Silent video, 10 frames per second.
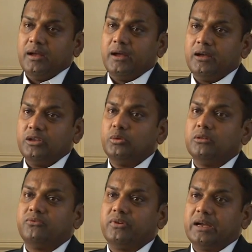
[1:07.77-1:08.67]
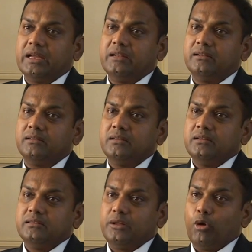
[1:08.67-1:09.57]
uh, you will find
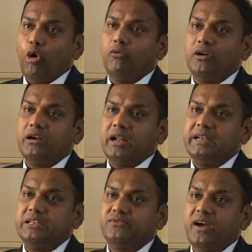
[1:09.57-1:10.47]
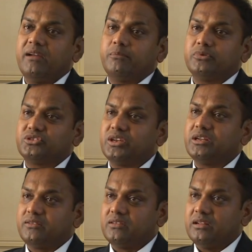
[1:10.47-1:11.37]
that over
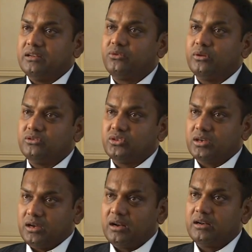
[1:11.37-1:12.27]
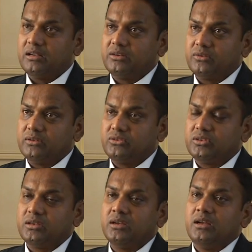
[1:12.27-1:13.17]
95% of the literature, current literature,